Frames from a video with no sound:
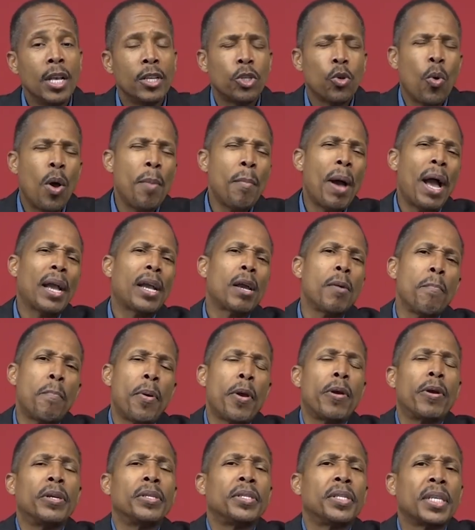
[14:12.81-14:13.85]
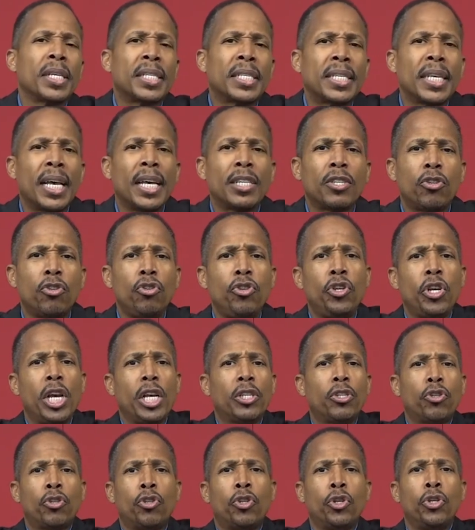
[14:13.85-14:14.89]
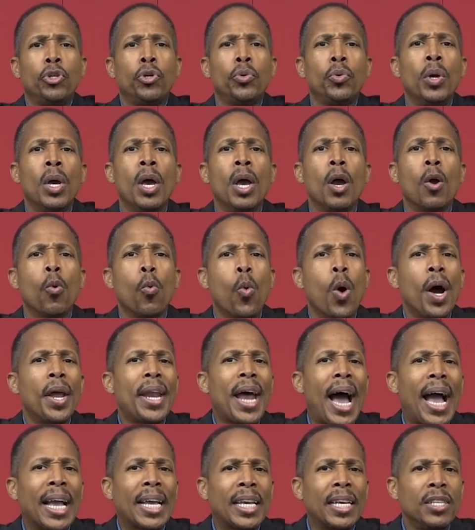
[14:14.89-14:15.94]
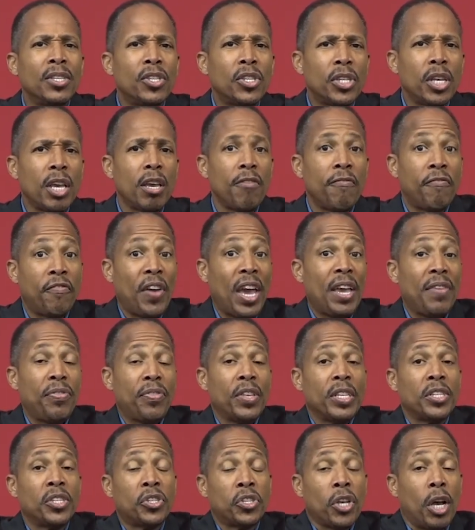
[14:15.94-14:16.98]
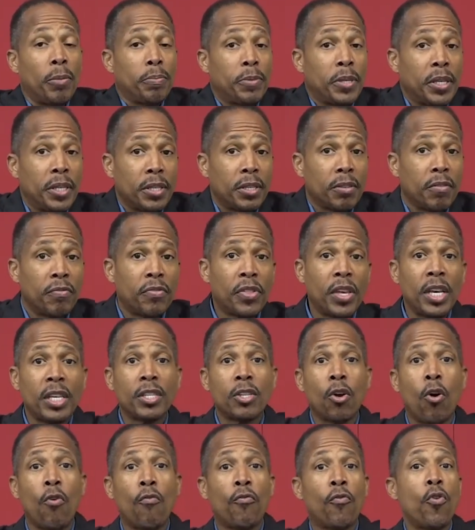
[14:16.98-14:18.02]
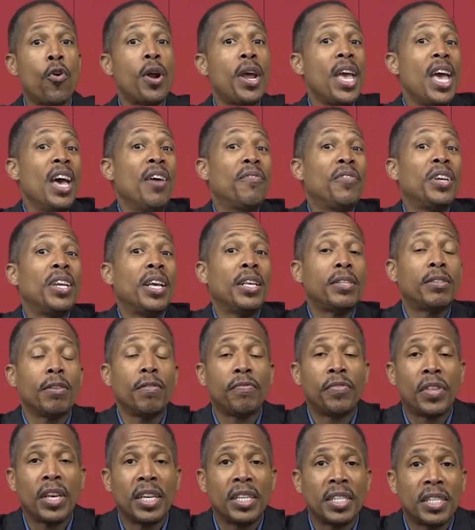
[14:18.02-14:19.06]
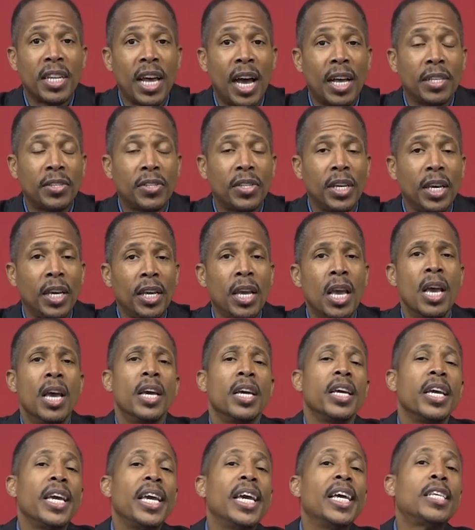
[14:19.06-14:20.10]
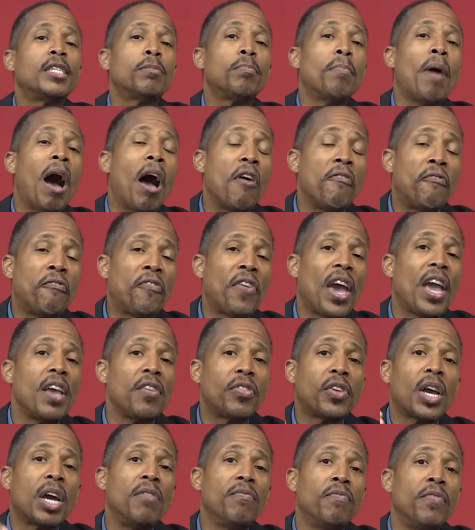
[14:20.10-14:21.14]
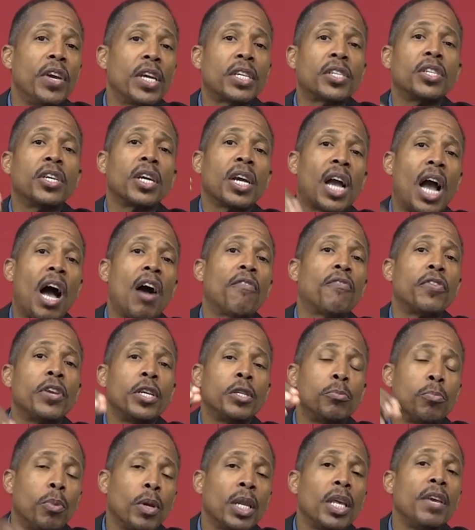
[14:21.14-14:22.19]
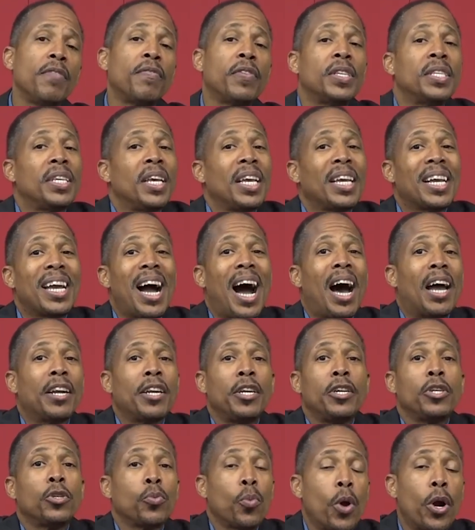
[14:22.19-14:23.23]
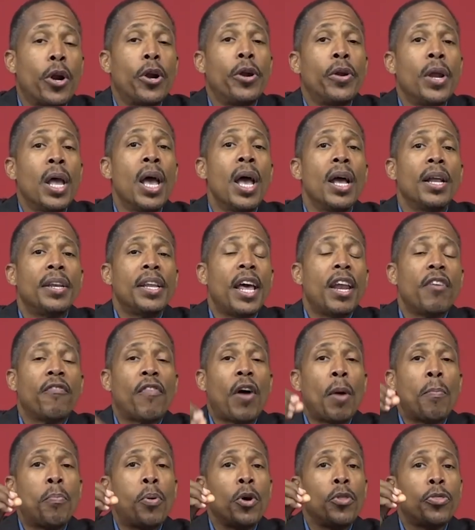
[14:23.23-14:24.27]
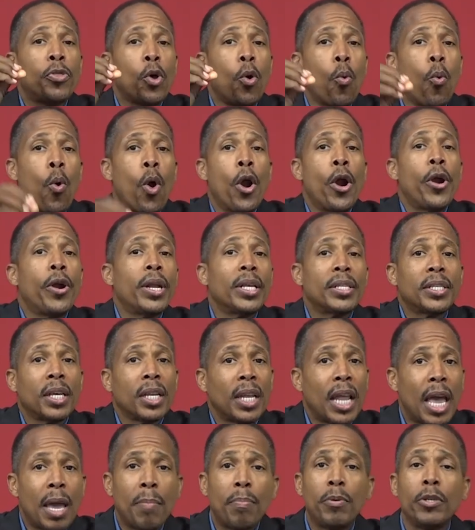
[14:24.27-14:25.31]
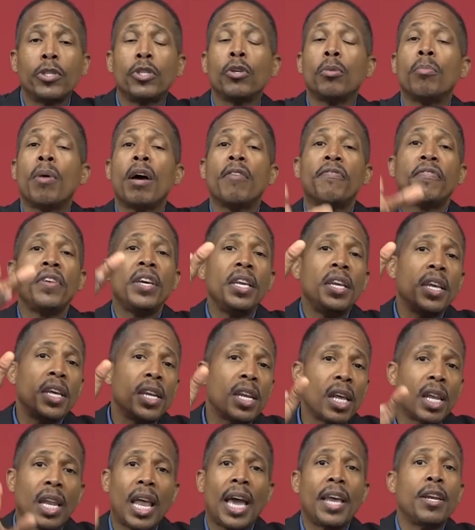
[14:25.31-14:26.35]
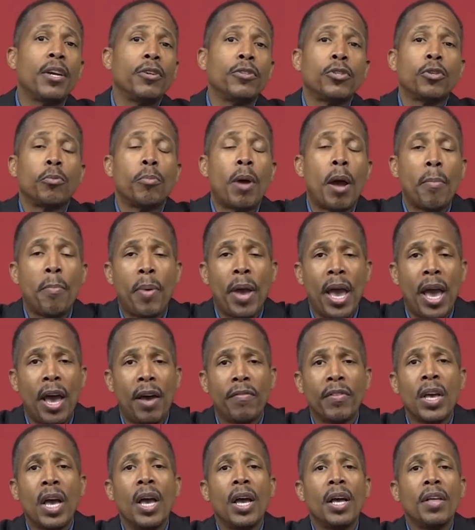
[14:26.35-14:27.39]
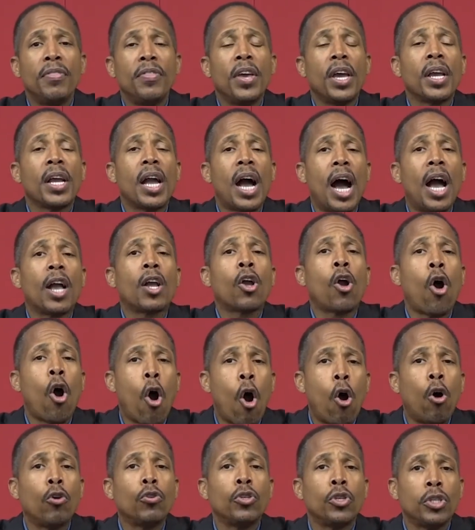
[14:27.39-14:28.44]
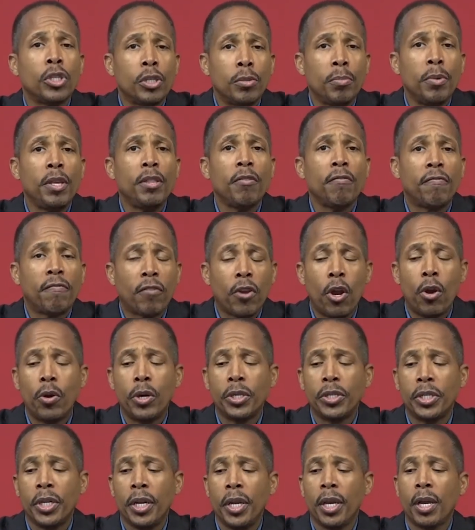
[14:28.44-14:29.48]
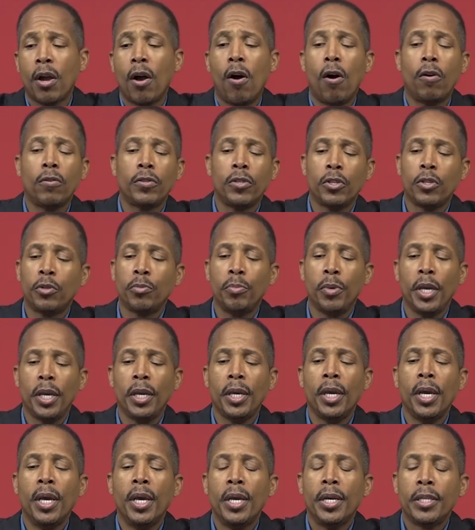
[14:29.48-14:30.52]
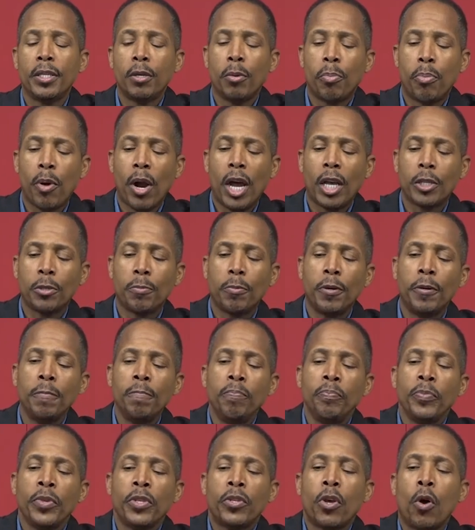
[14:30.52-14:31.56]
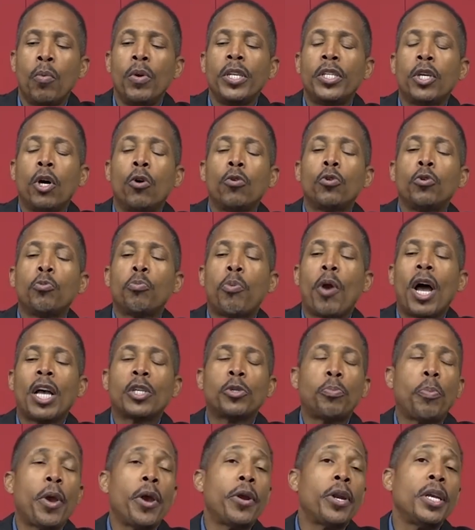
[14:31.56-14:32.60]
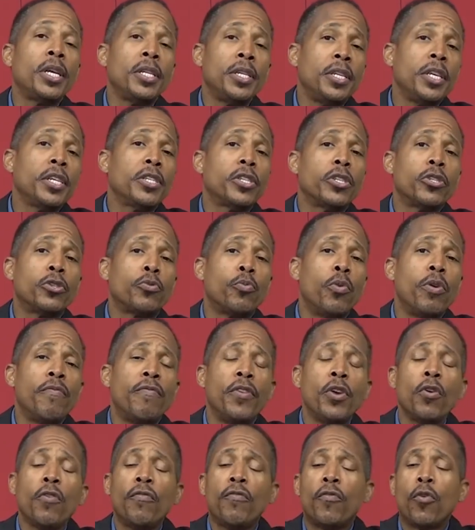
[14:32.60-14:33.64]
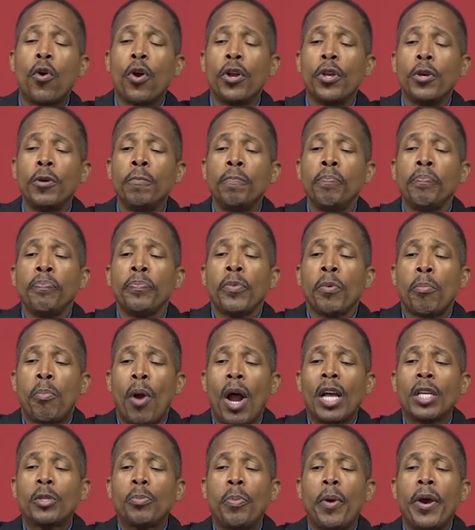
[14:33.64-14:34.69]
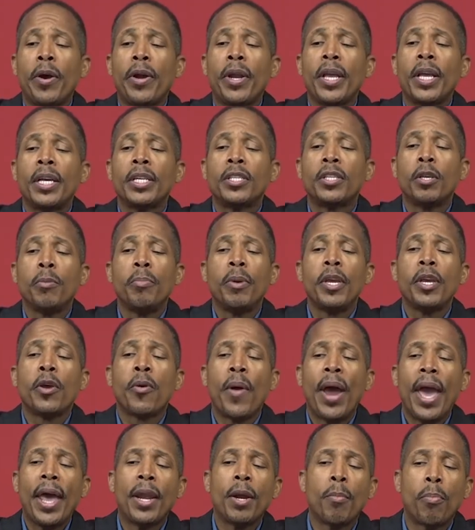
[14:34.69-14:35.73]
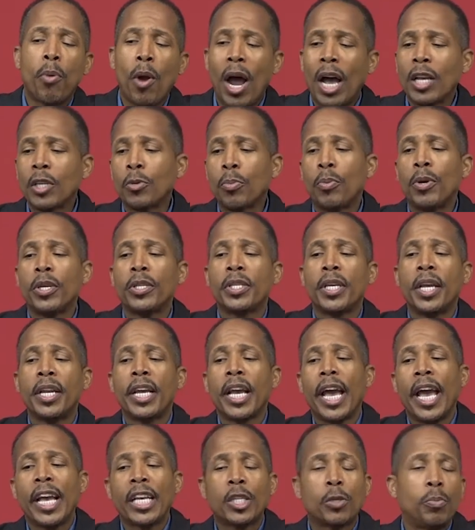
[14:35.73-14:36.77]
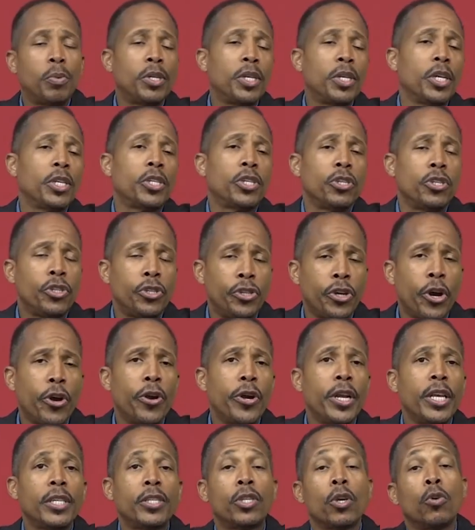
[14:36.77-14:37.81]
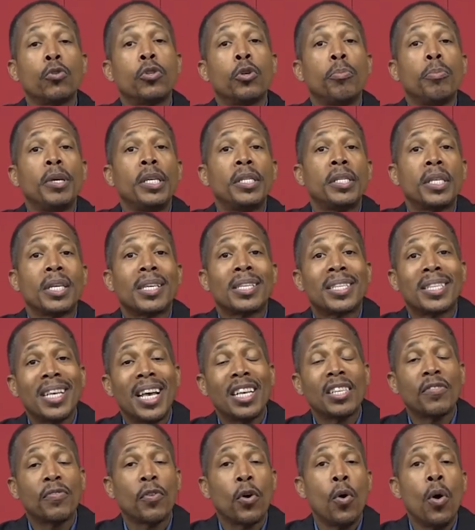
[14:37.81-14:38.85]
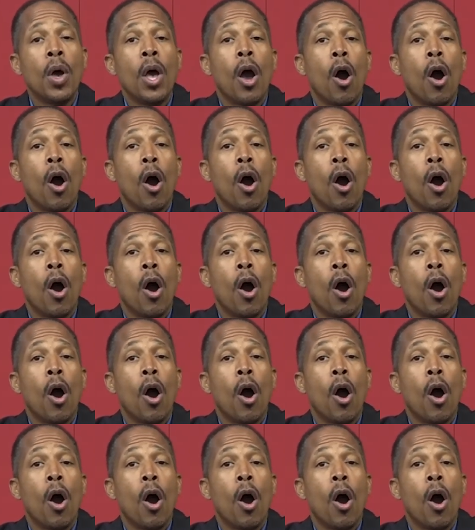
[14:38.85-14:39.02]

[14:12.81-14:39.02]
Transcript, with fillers: So am I comparing success just to what I can see? Faith is substance of things hoped for, evidence of things not seen. Is my faith, conviction, confidence, belief is in God and his word that if I put the word as a lamp unto my feet and a light unto my path, then God God causes me to flourish and He causes me to prosper. So we told you prosperity, and this is review for you. Prosperity is to be grand or prosperous and an expeditious journey. So to be successful